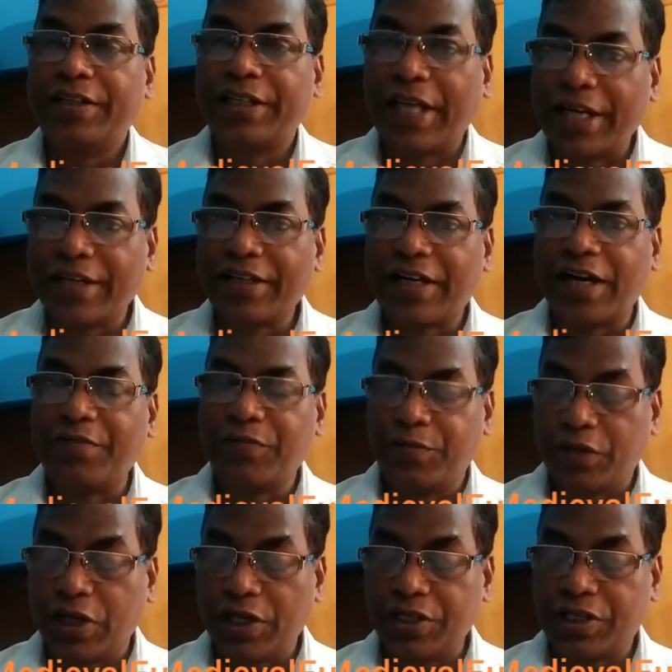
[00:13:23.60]
Then comes,
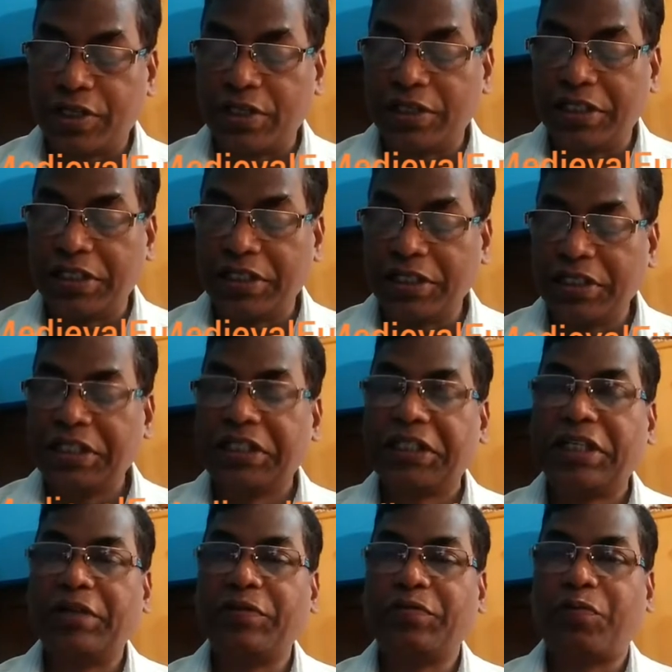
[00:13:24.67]
because the
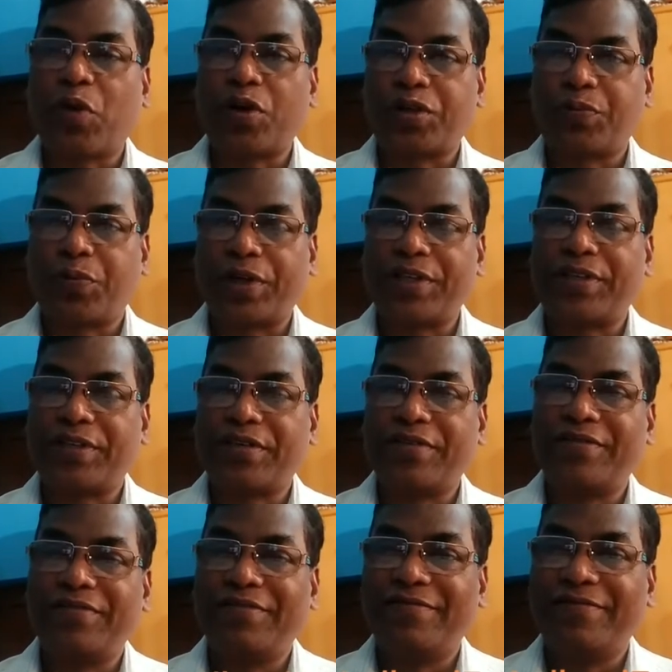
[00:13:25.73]
prosperous
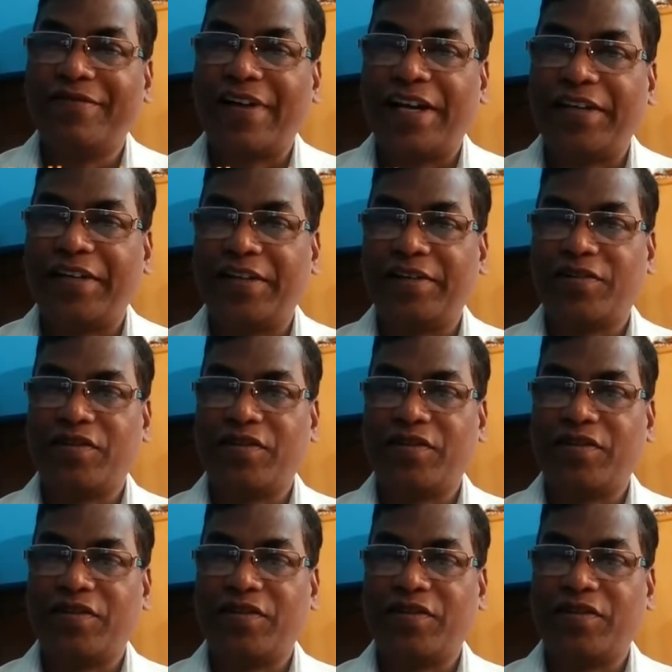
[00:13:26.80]
and